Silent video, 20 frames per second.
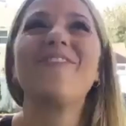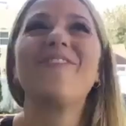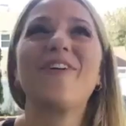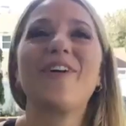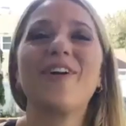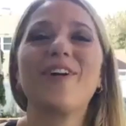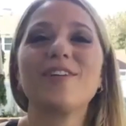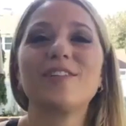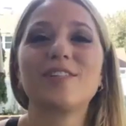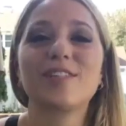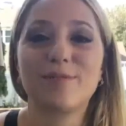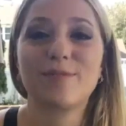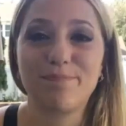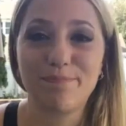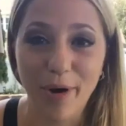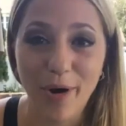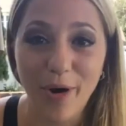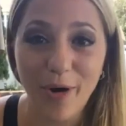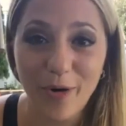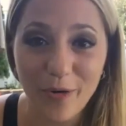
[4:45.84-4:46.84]
first
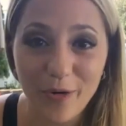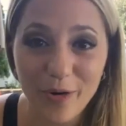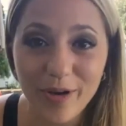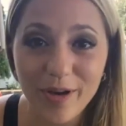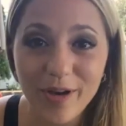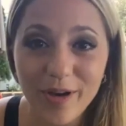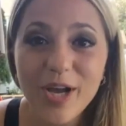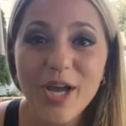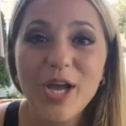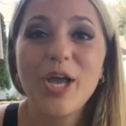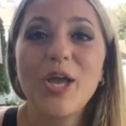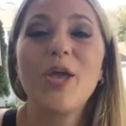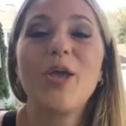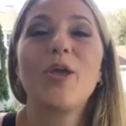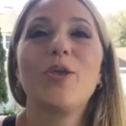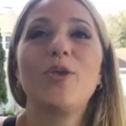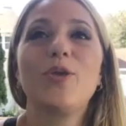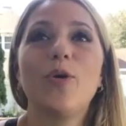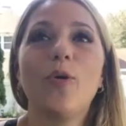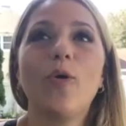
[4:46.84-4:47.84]
spoke,
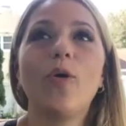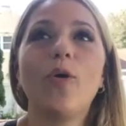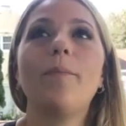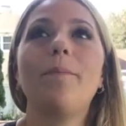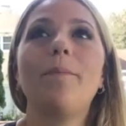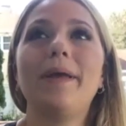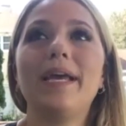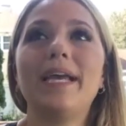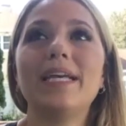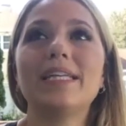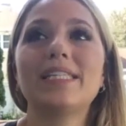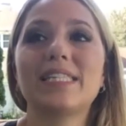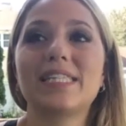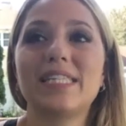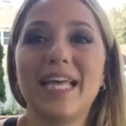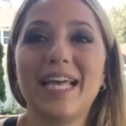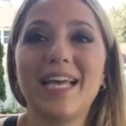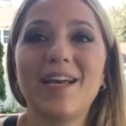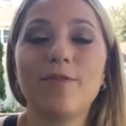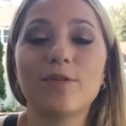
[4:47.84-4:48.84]
your biggest
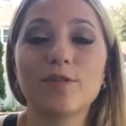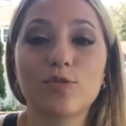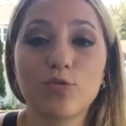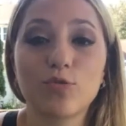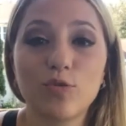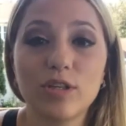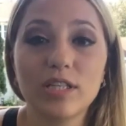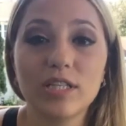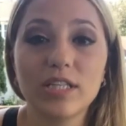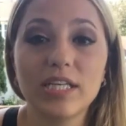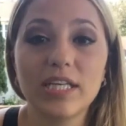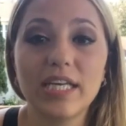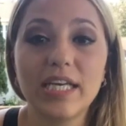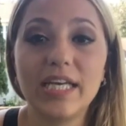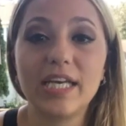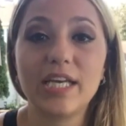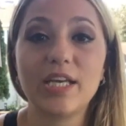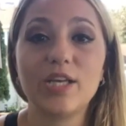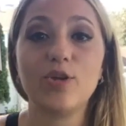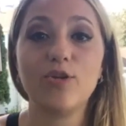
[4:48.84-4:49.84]
thing was
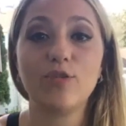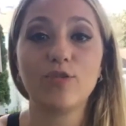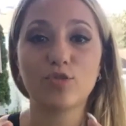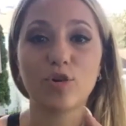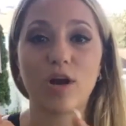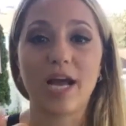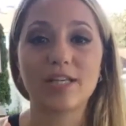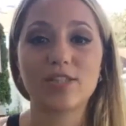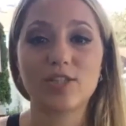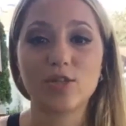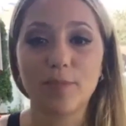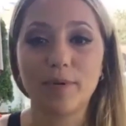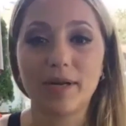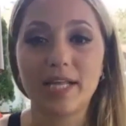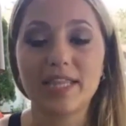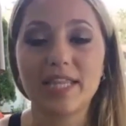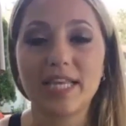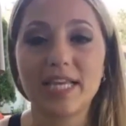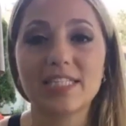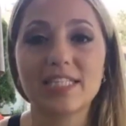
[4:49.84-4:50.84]
really you've tried so many
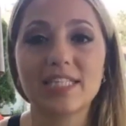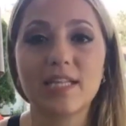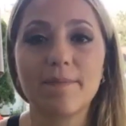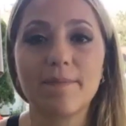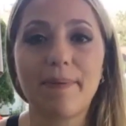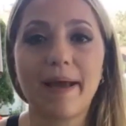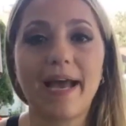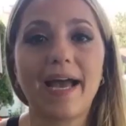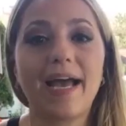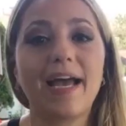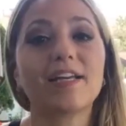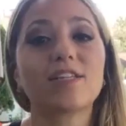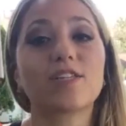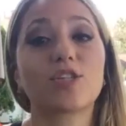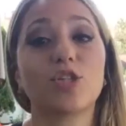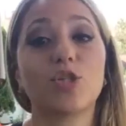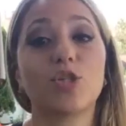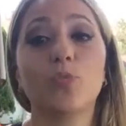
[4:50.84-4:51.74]
things in the past. You